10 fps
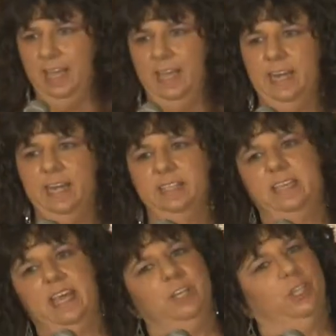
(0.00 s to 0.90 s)
And his
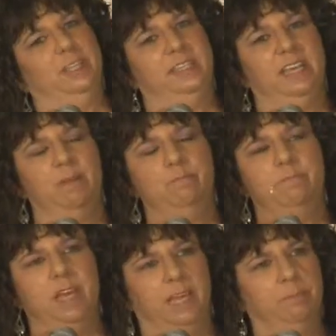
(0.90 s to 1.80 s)
agent said,
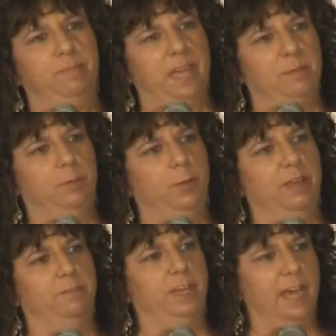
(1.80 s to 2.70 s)
Mick, babe, you
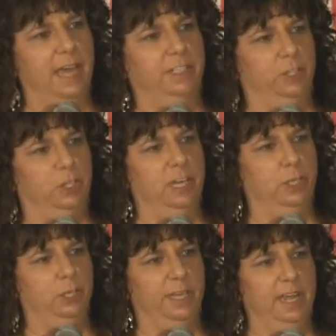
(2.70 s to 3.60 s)
have got to
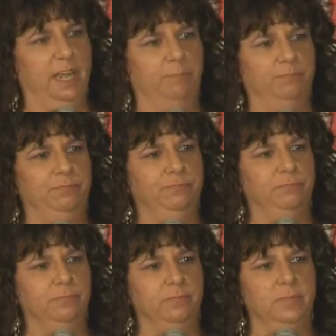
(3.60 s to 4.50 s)
change the name.
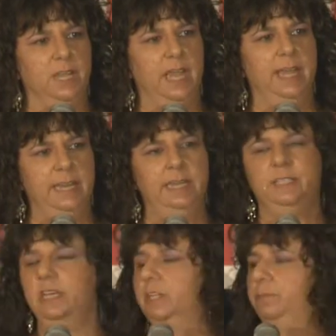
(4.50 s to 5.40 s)
And he
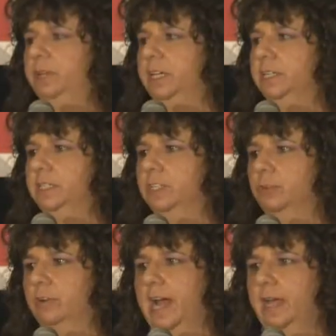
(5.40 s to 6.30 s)
did, because he's
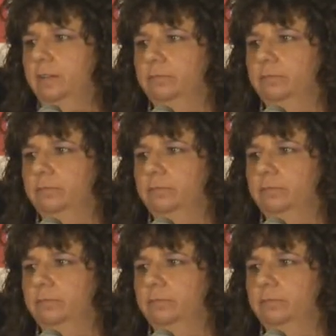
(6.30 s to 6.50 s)
a rat.